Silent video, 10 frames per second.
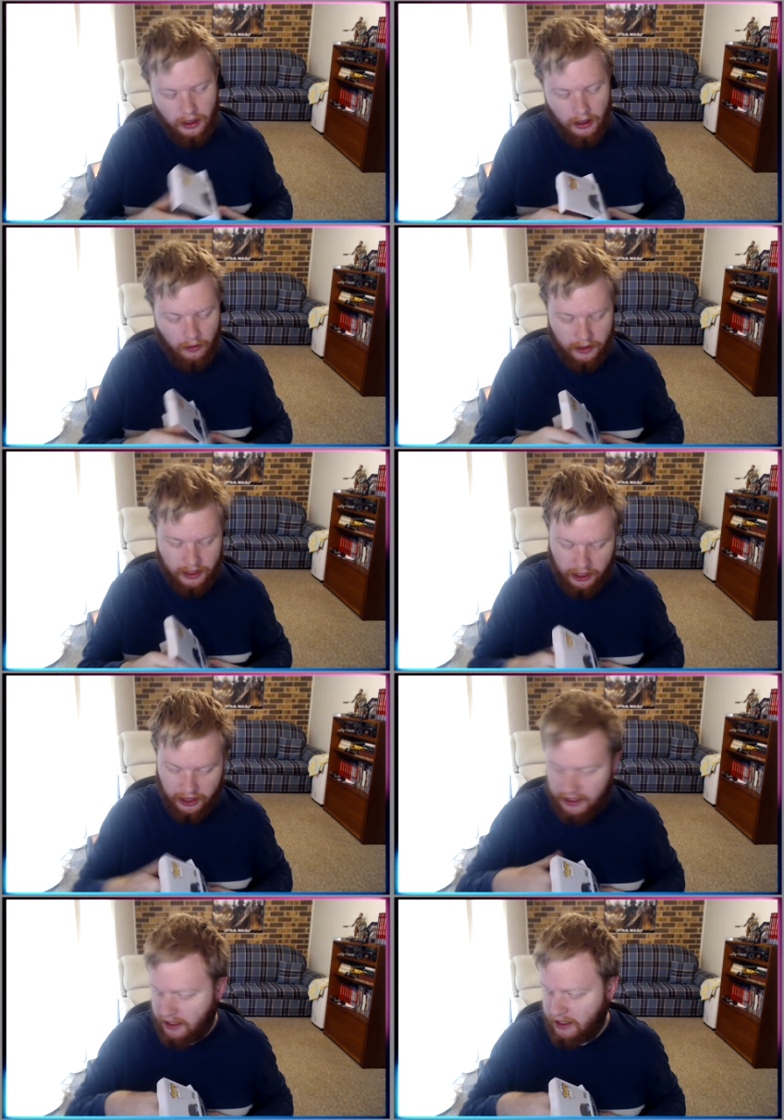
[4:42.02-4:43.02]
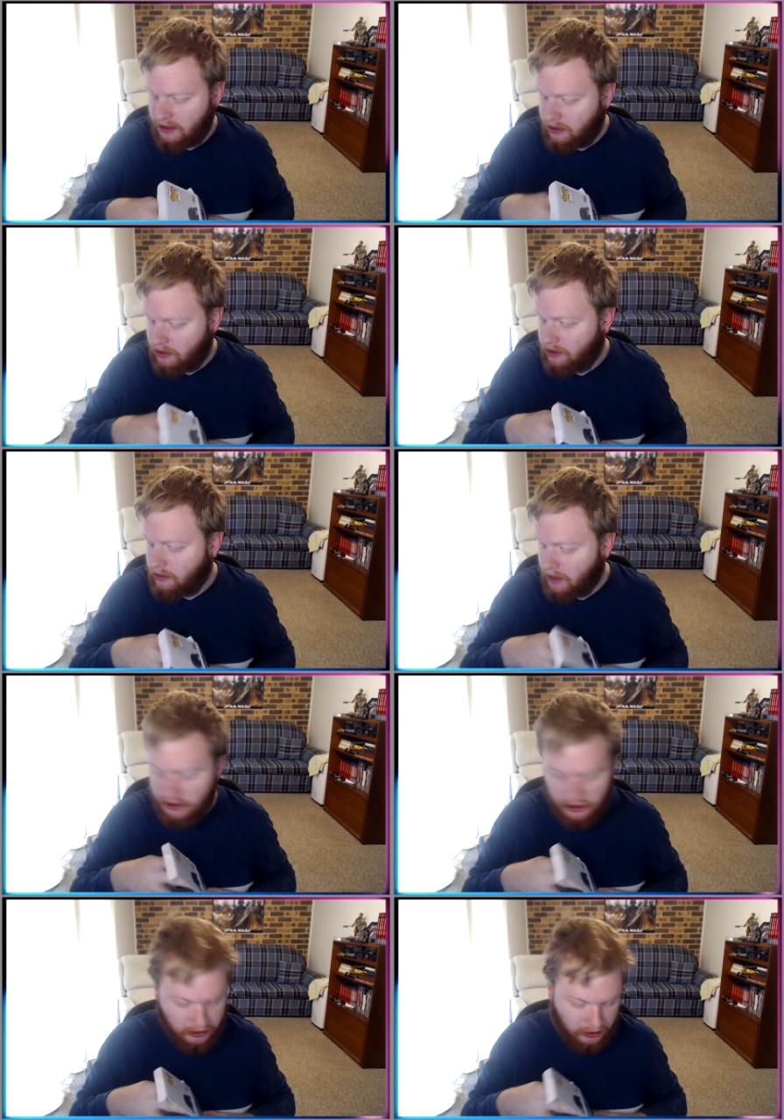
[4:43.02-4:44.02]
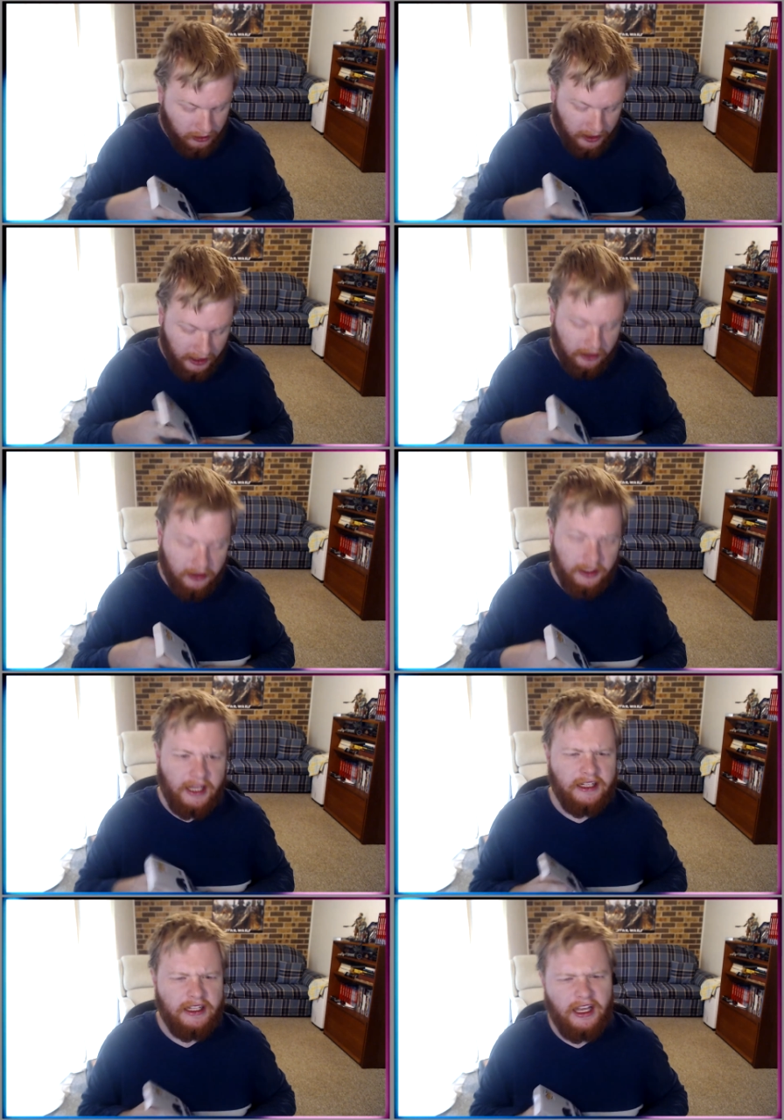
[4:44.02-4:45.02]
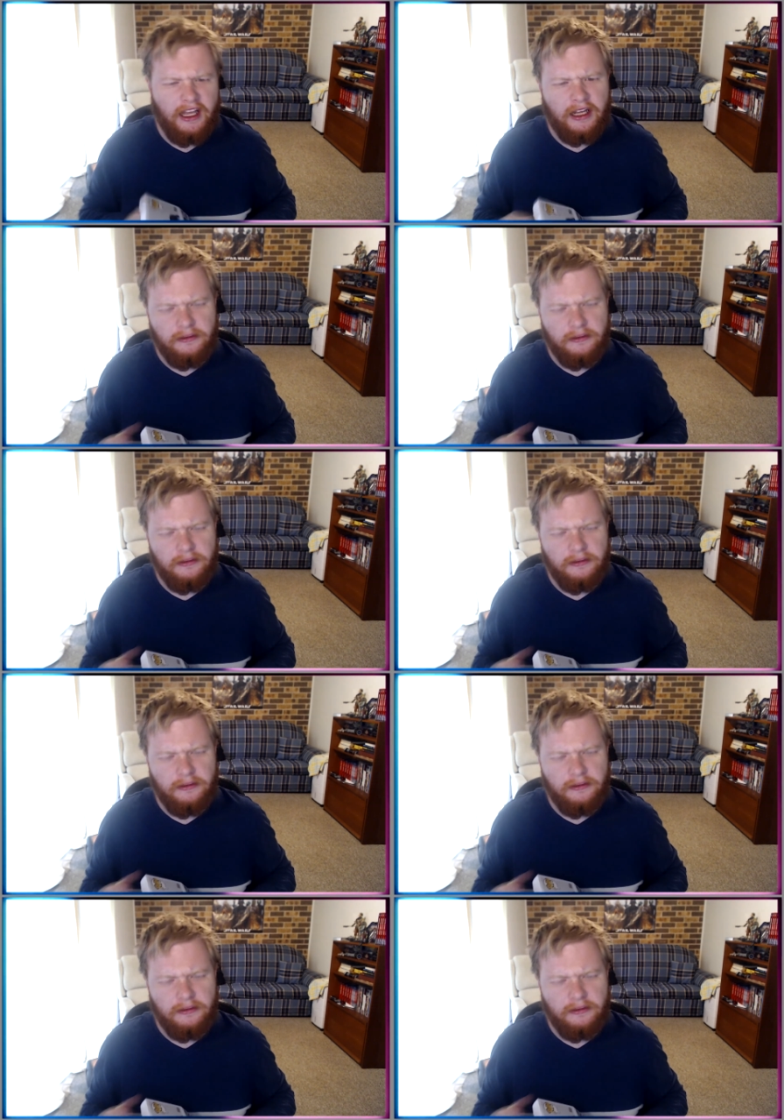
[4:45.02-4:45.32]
which I think there's not too much to talk about on the end there.